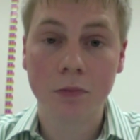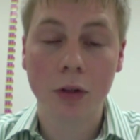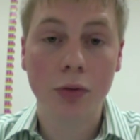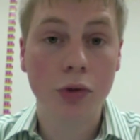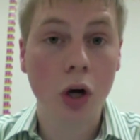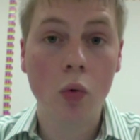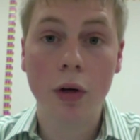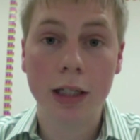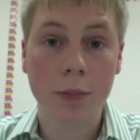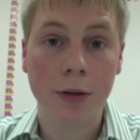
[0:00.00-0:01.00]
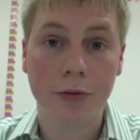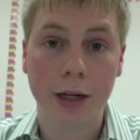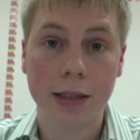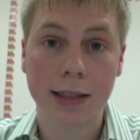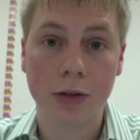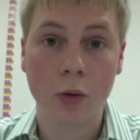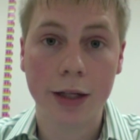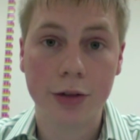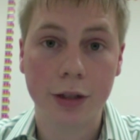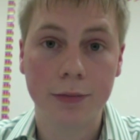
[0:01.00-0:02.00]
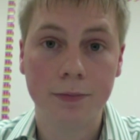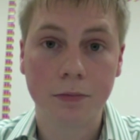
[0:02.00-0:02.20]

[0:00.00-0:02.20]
You don't want it to be phrased as a question.